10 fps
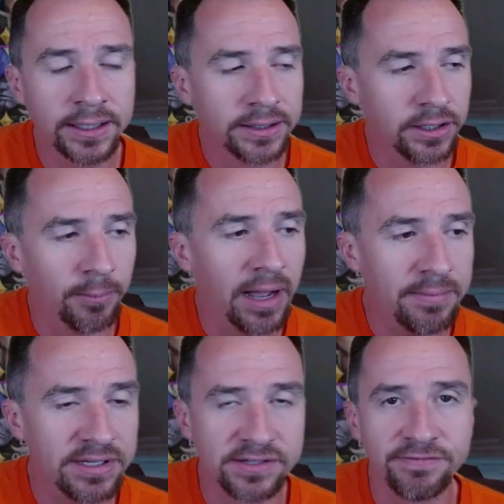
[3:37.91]
There might
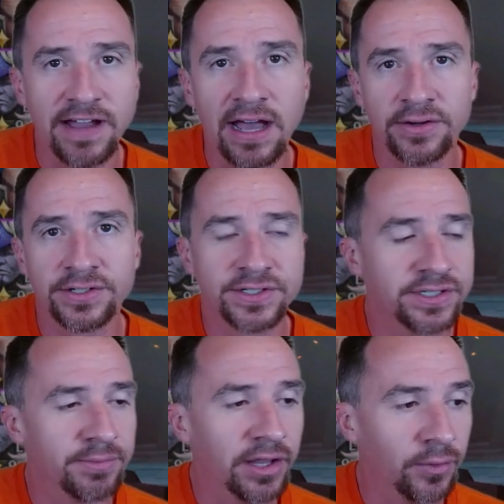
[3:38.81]
be some founders and
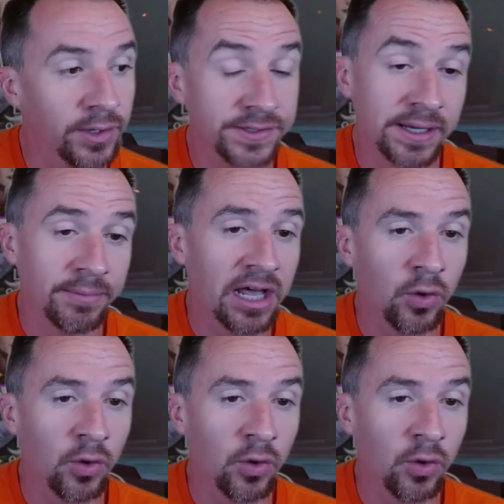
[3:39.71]
some other ones I'm not